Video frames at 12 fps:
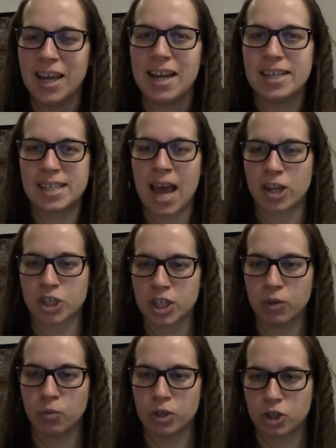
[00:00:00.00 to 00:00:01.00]
is actually
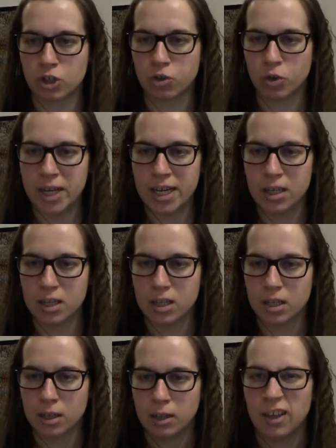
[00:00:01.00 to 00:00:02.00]
retreat
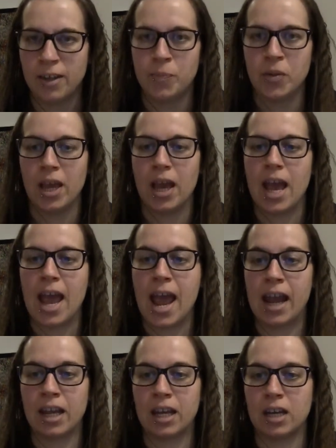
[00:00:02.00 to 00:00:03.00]

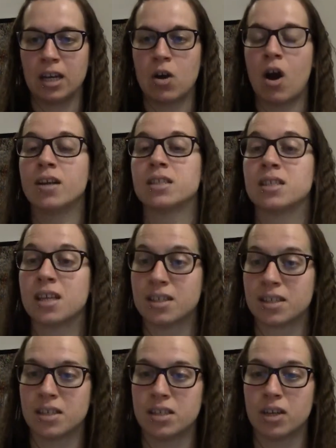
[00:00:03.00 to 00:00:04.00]
and causes us
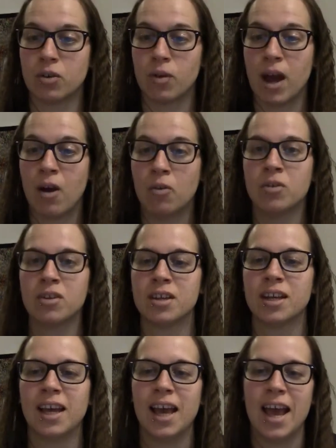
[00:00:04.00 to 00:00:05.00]
to sit around
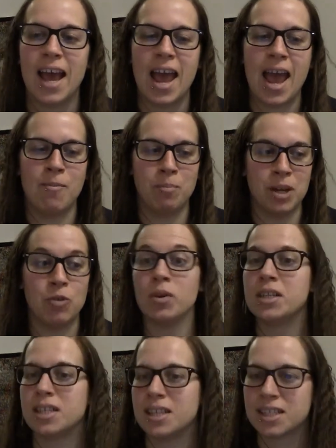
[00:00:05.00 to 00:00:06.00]
and be
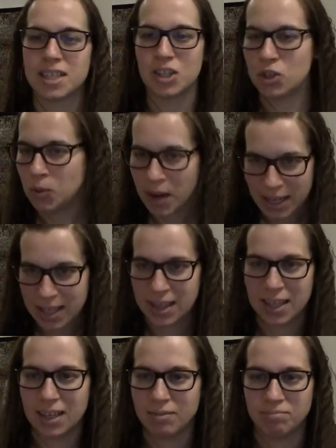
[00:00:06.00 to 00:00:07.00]
resistant to
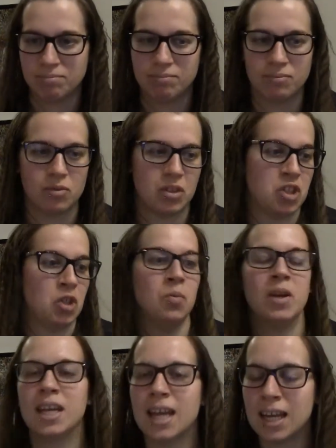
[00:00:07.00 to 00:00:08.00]
anything.
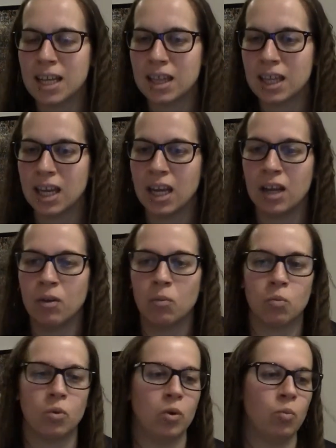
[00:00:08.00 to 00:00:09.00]
Doing anything,
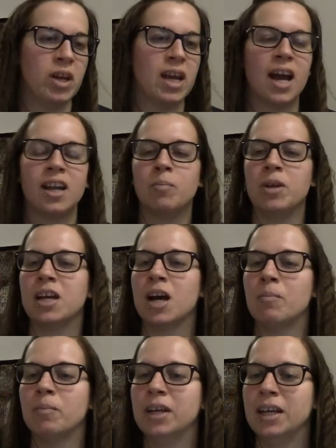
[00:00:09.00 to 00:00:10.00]
we kind of
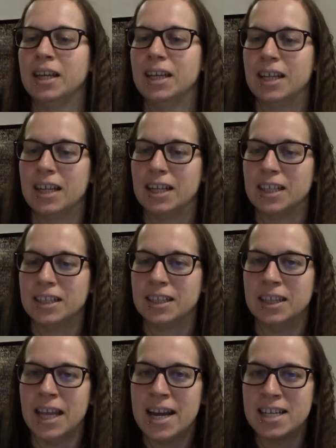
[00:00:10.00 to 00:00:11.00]
become
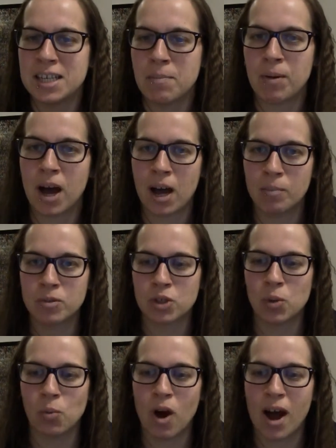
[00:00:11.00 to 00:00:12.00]
lazy bums
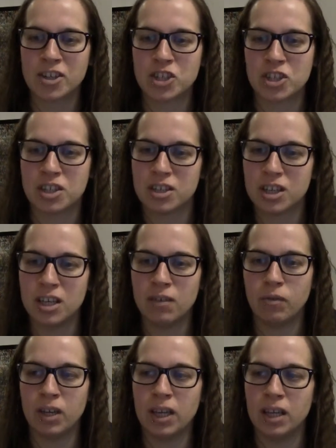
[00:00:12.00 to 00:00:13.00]
who watch
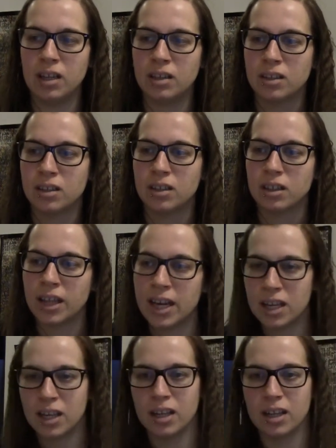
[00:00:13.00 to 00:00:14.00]
TV.
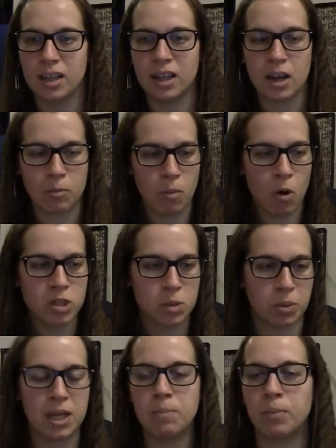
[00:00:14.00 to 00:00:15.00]
Like most
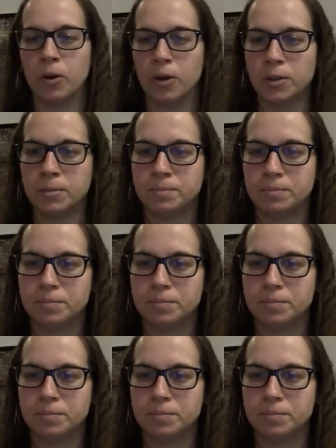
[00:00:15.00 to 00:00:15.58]
people